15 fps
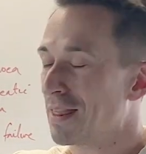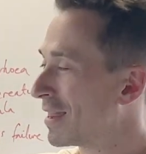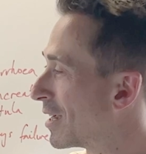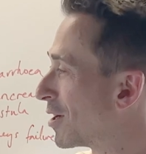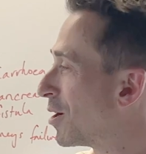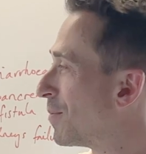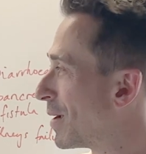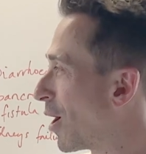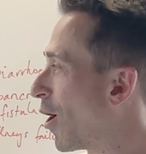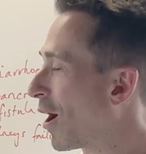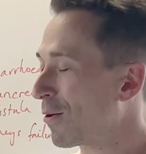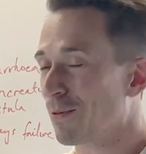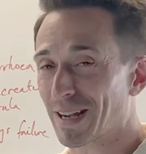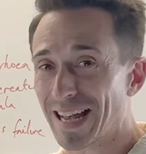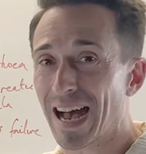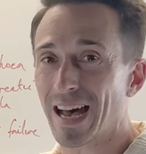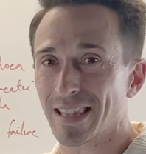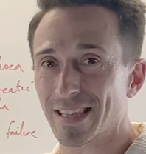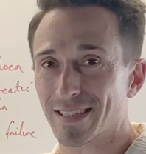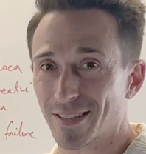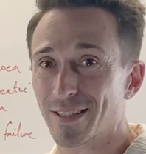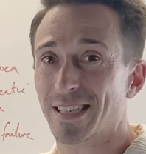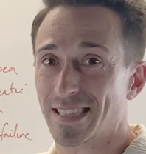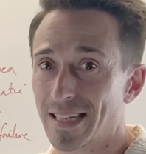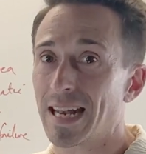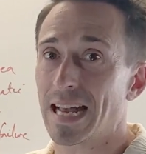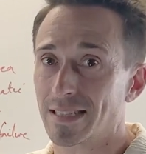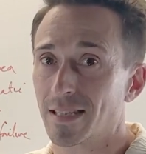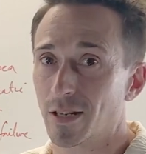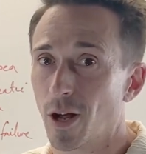They're going to be high regardless because it's an
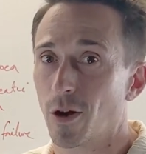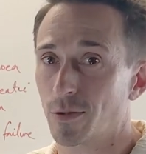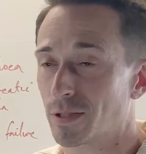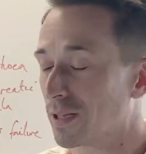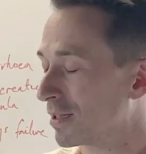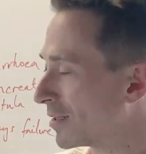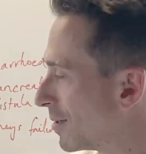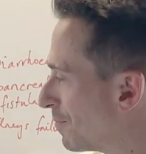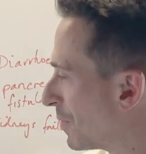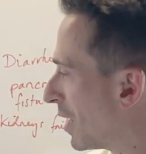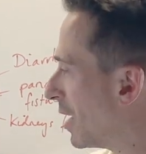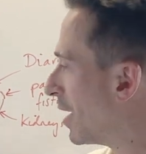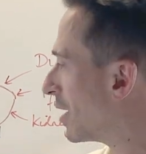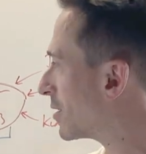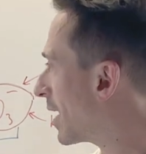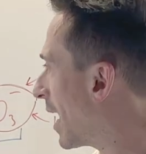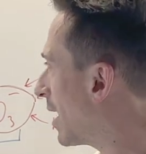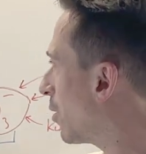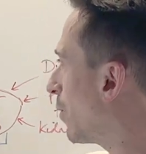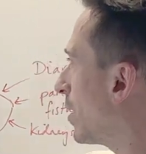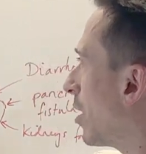acidosis. So, how do we